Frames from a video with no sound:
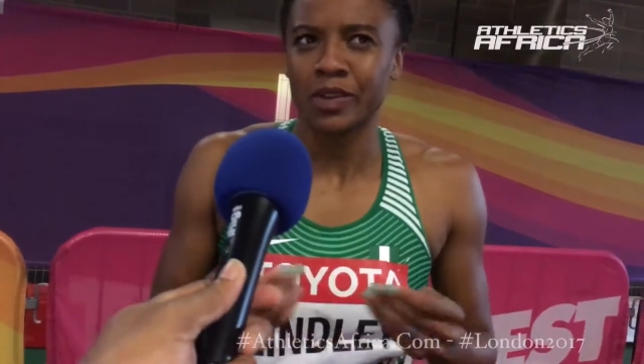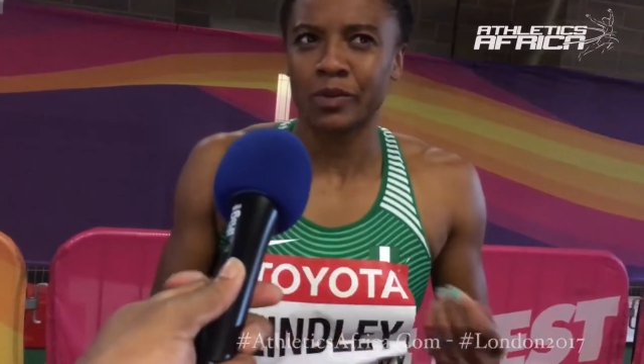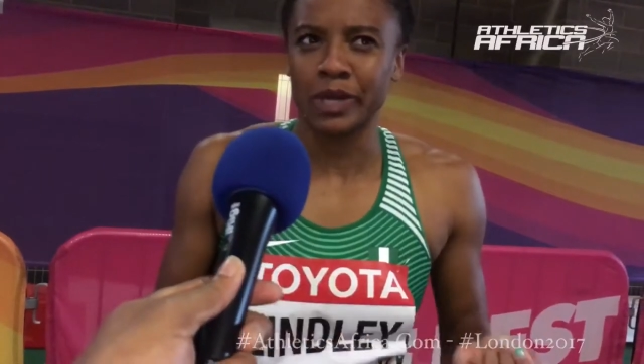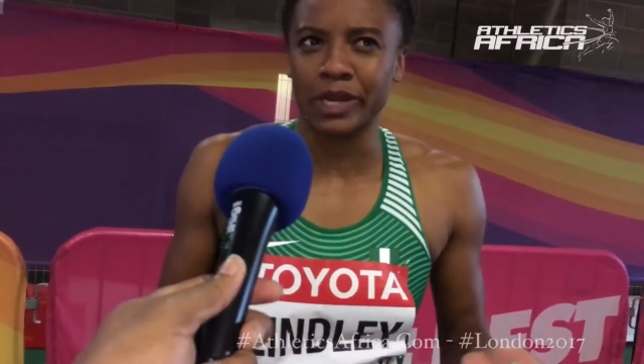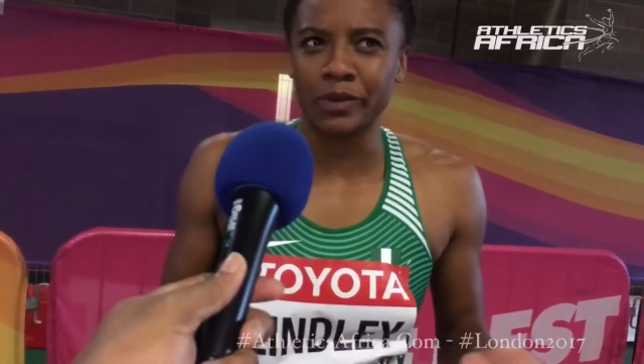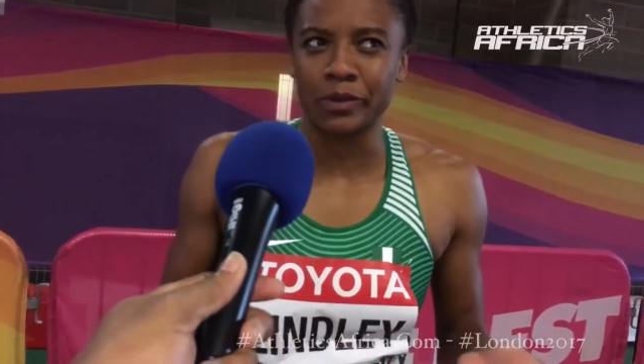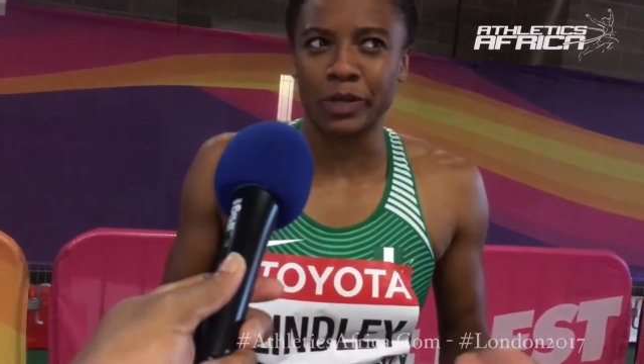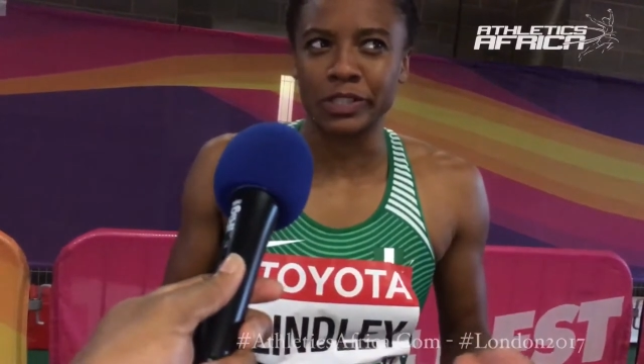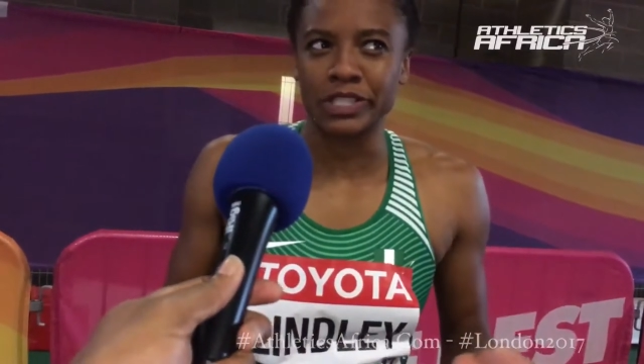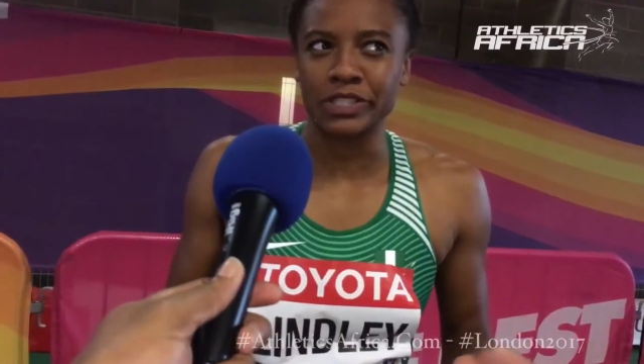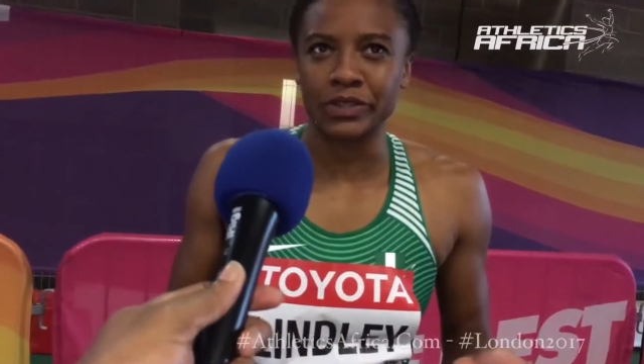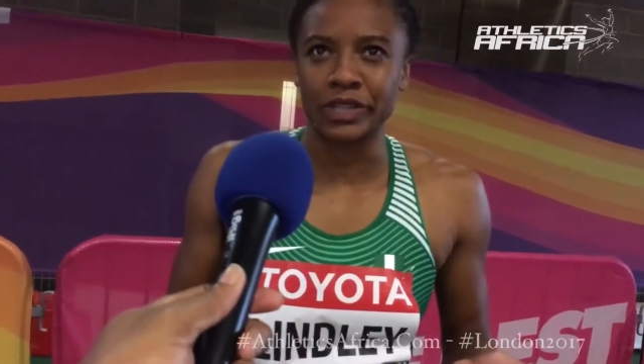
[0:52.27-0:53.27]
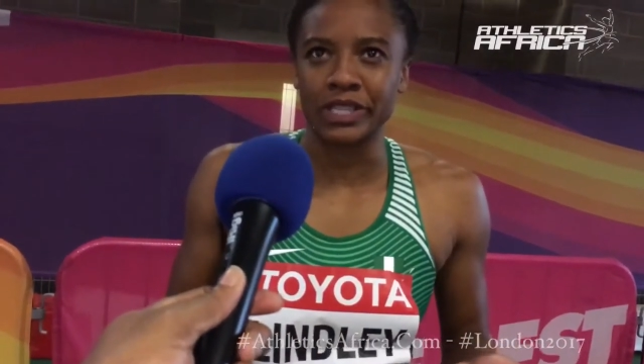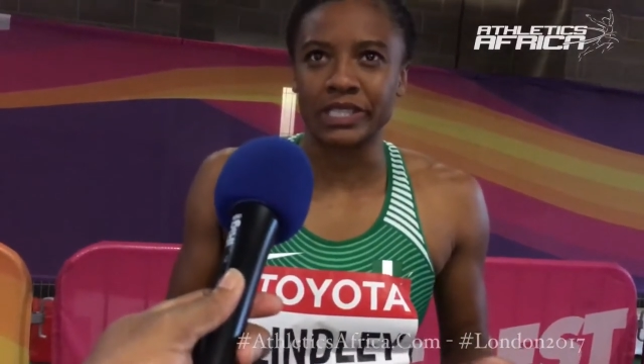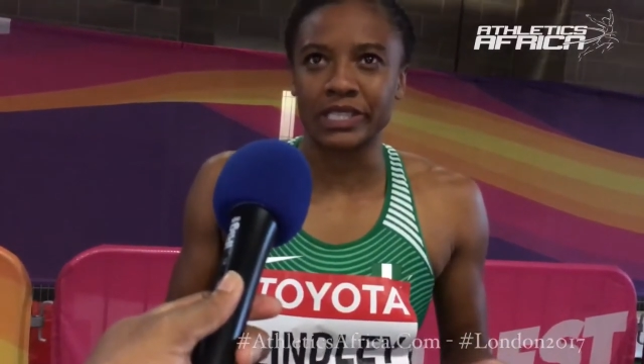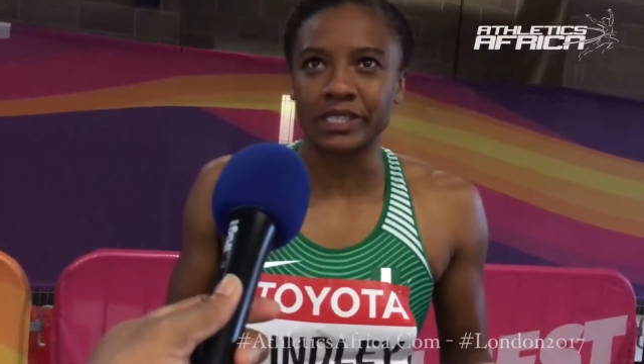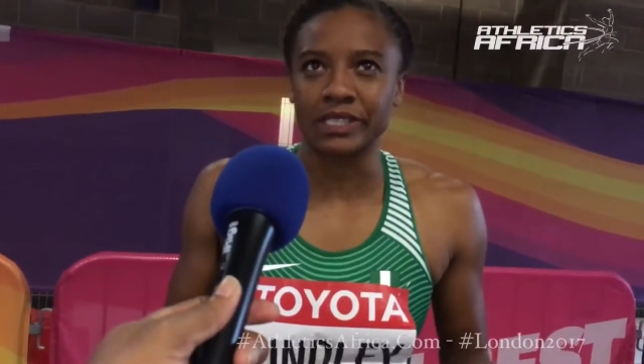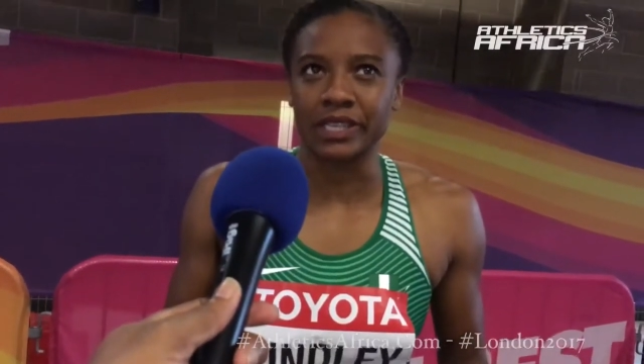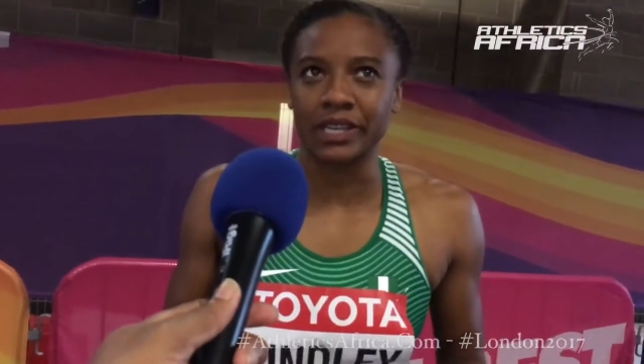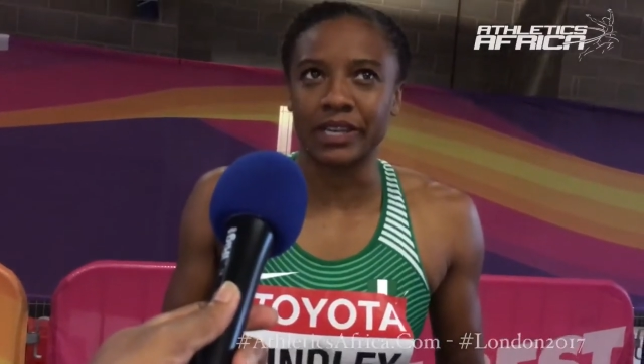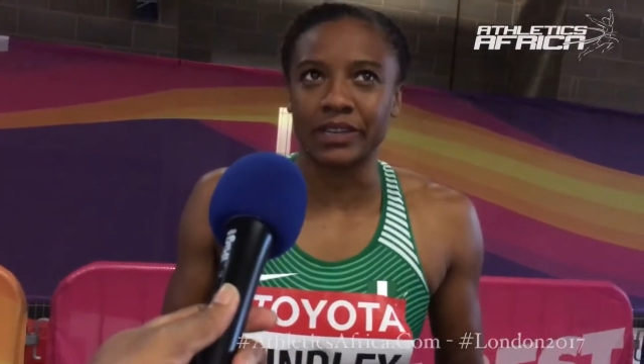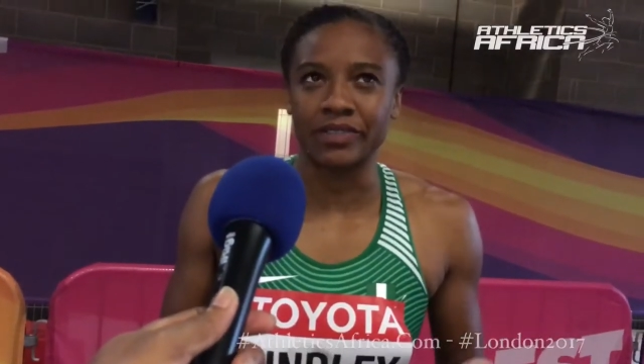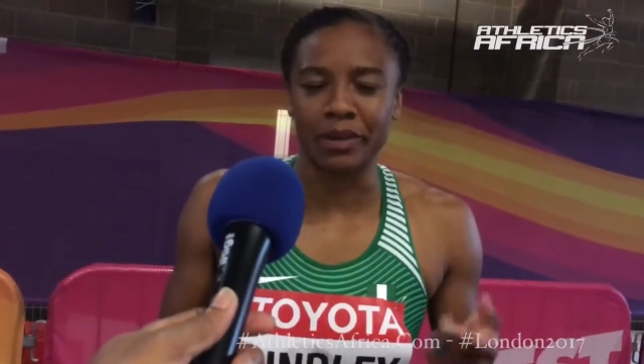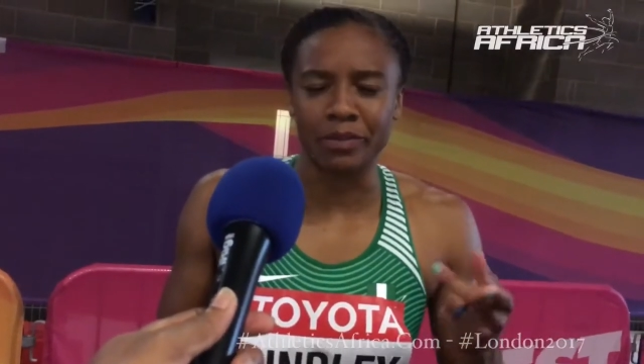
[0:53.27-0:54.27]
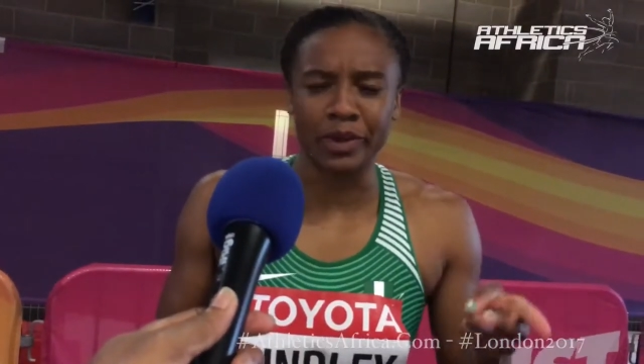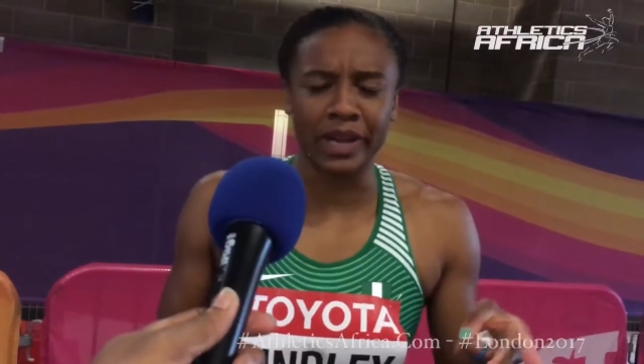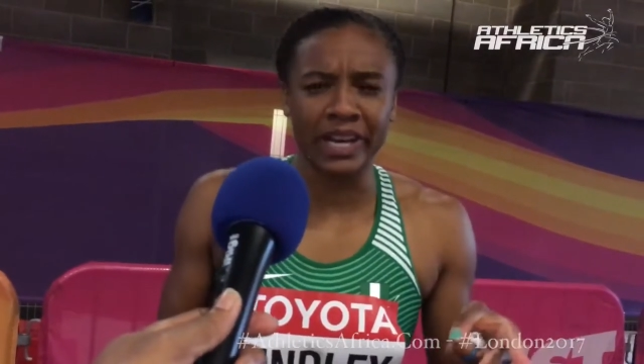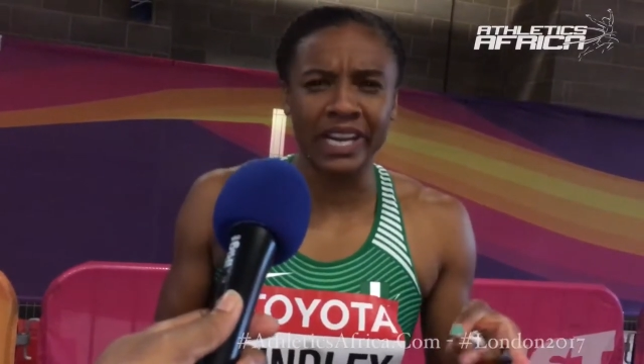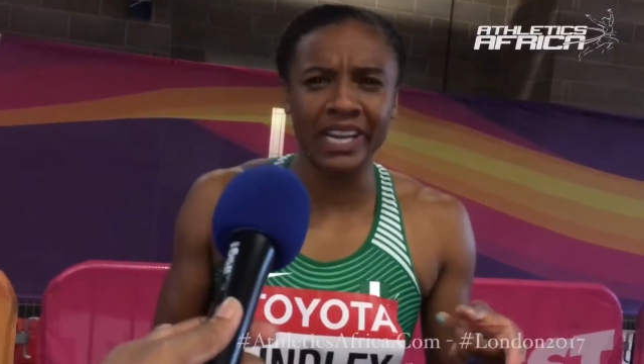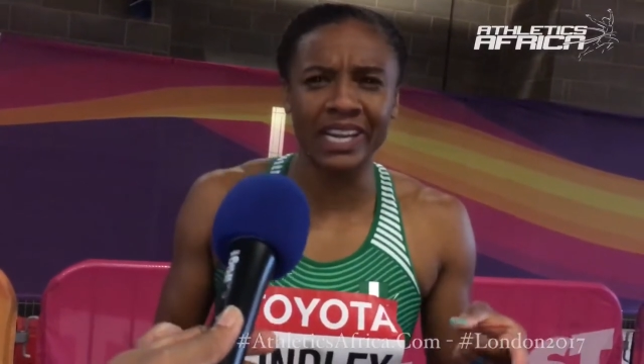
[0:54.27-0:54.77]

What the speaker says: World Indoors is February